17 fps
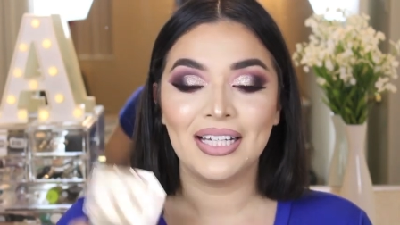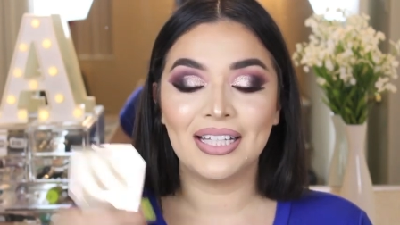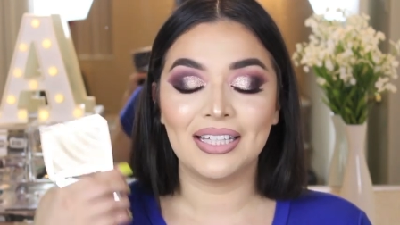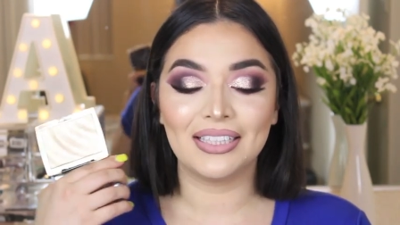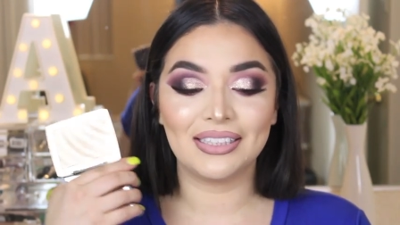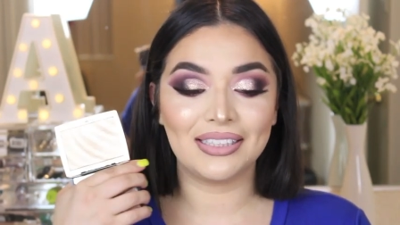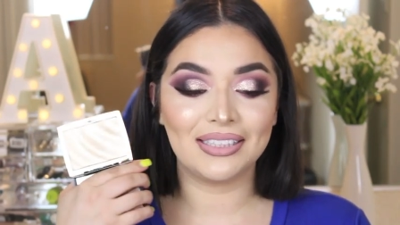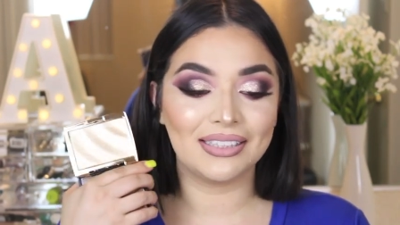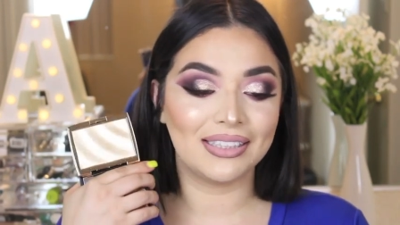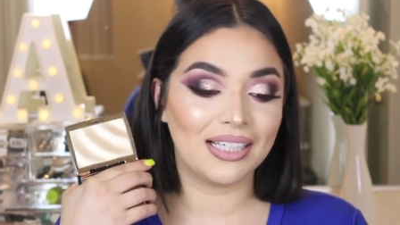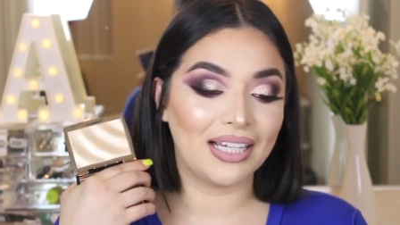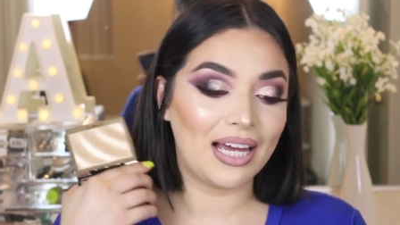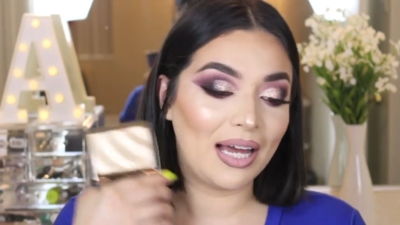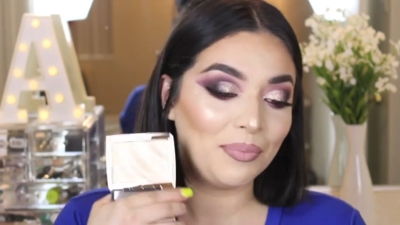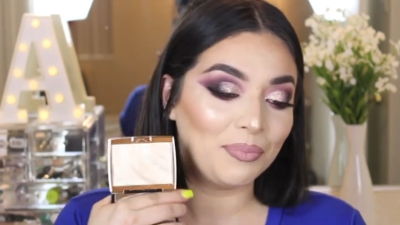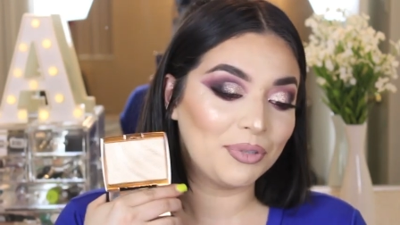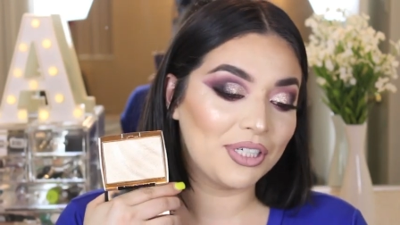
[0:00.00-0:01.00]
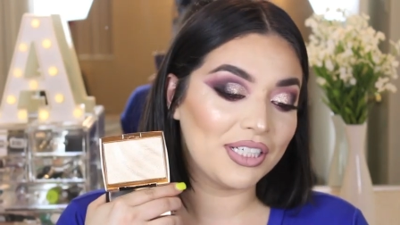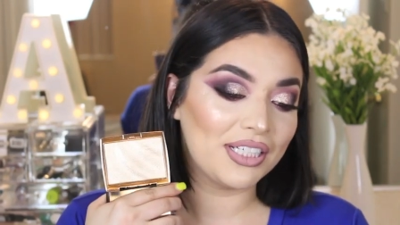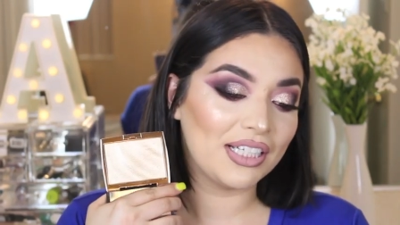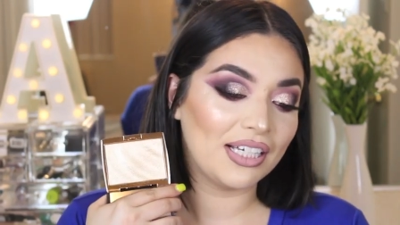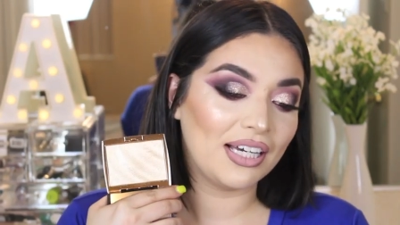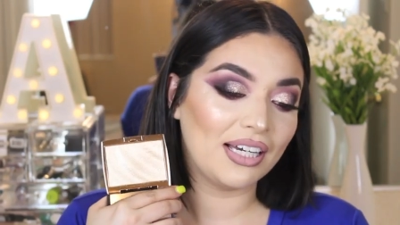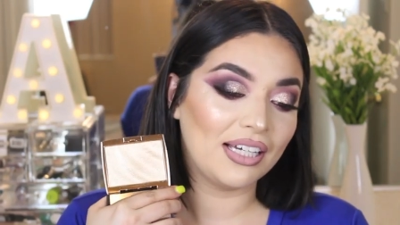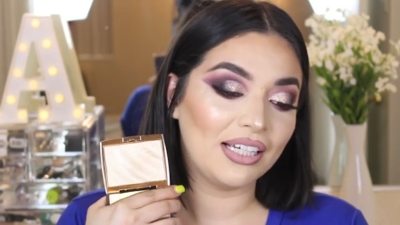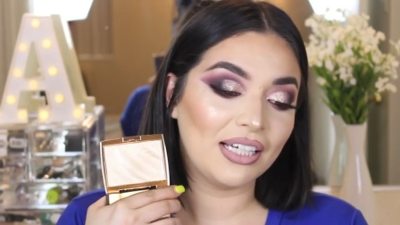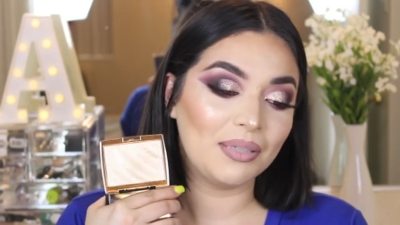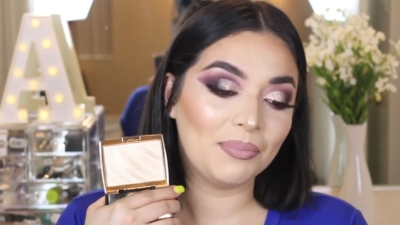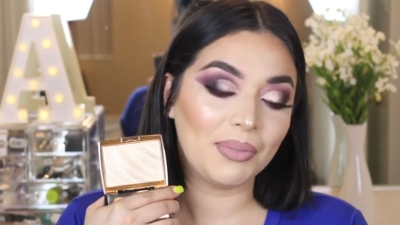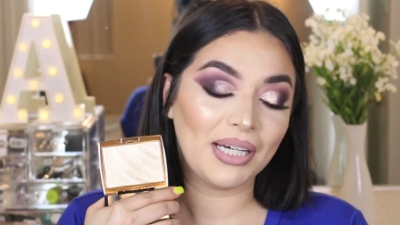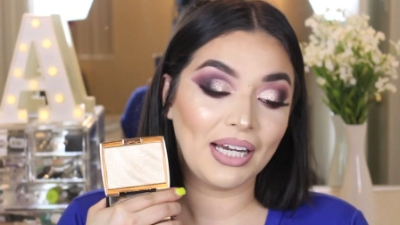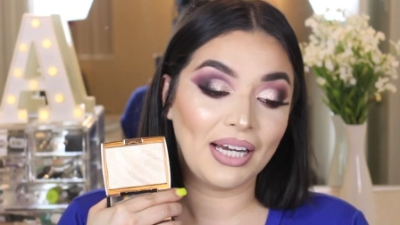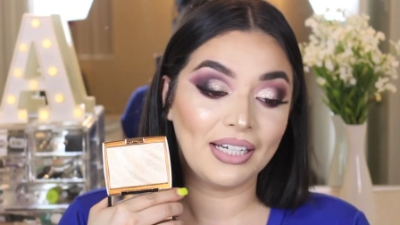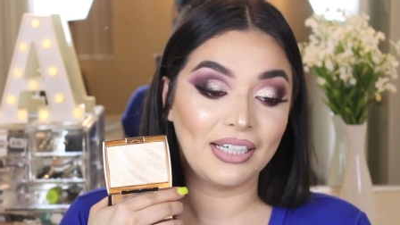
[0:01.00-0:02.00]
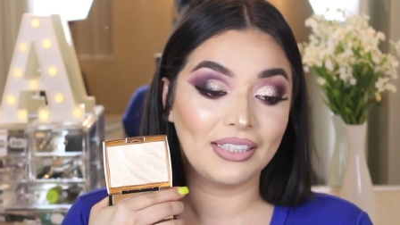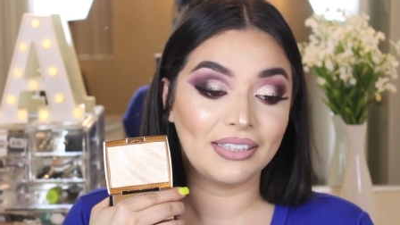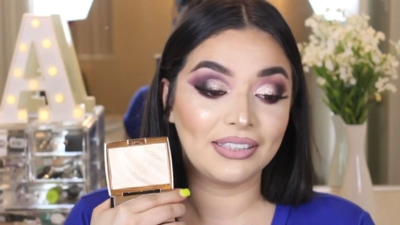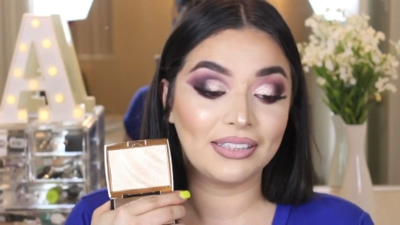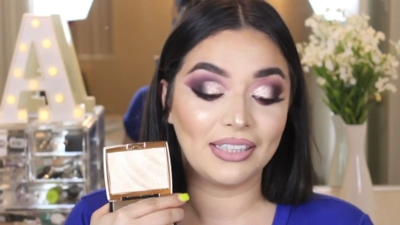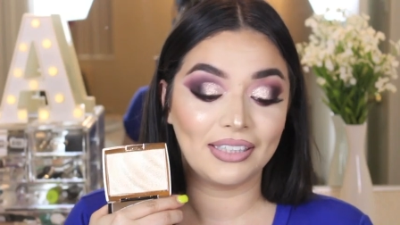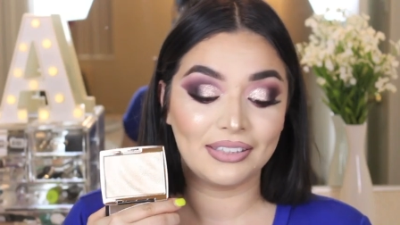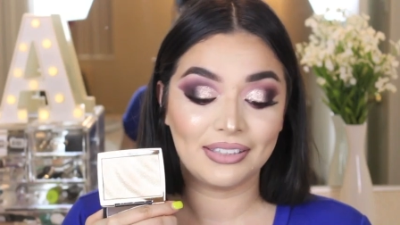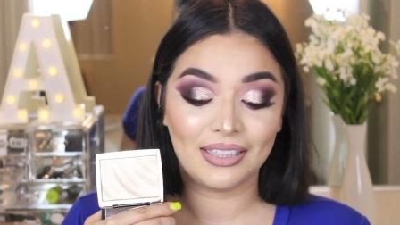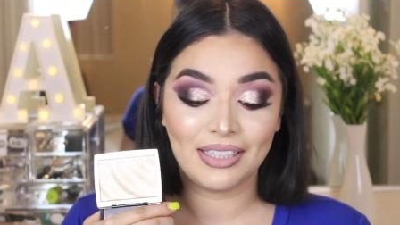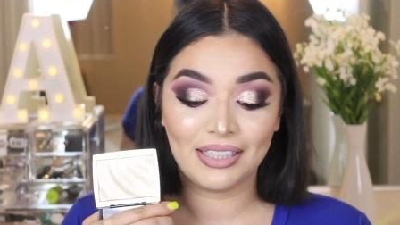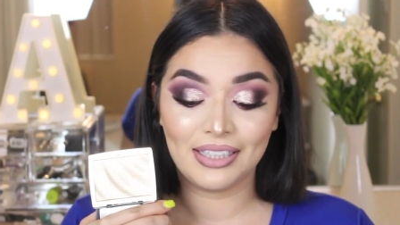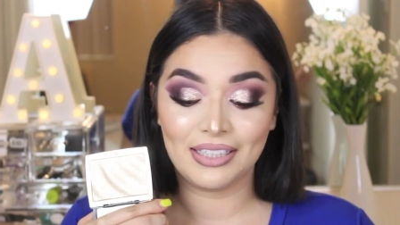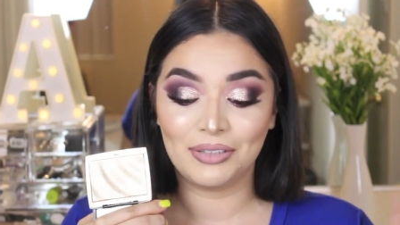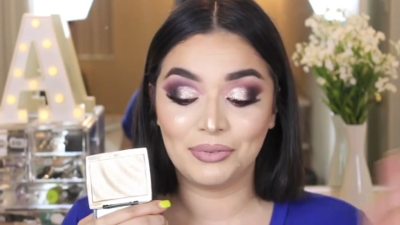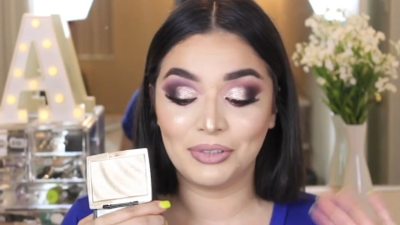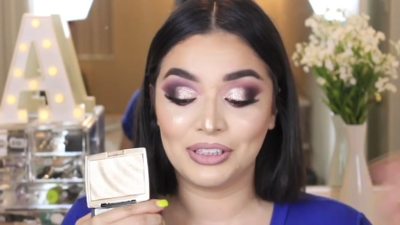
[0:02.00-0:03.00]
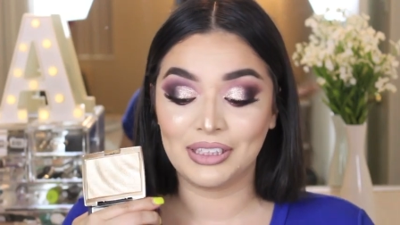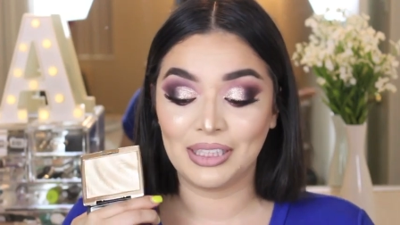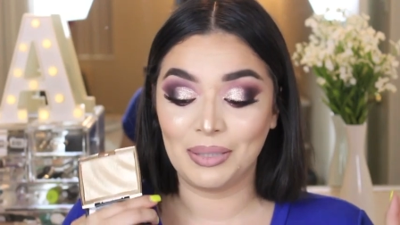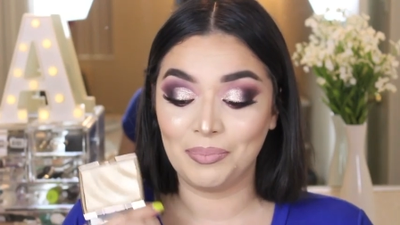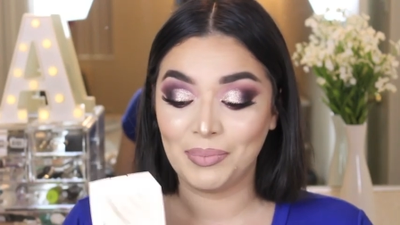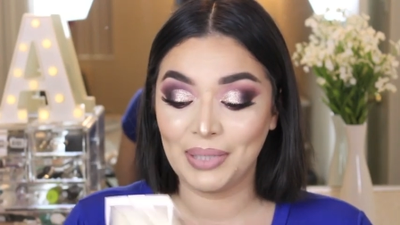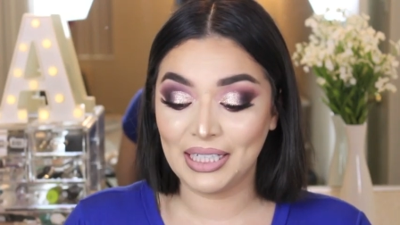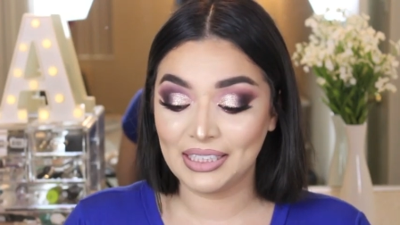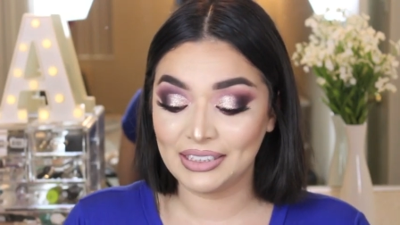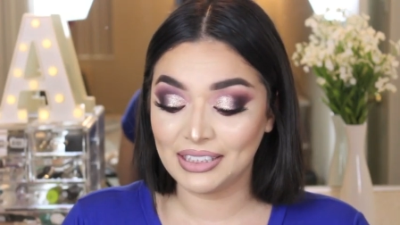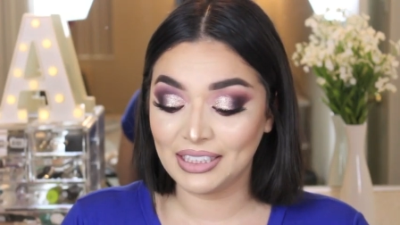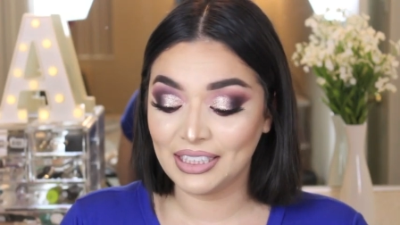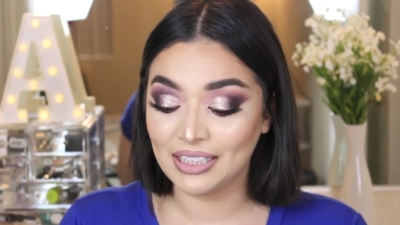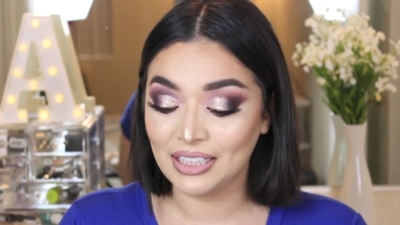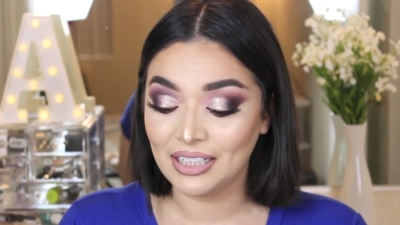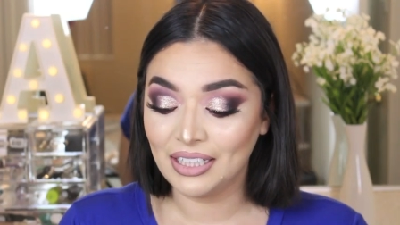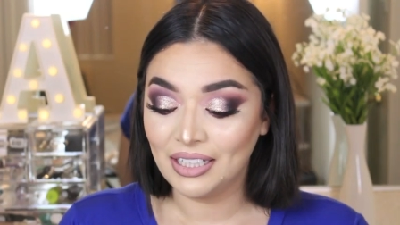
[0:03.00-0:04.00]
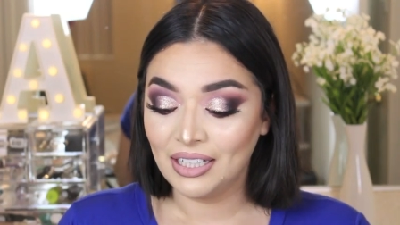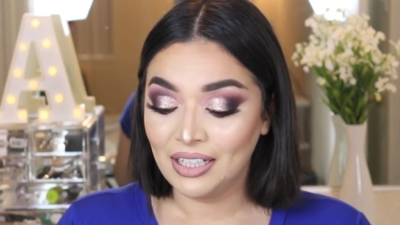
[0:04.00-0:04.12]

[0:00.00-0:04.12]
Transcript: This is the Amazing Highlight by Anastasia, and it was amazing.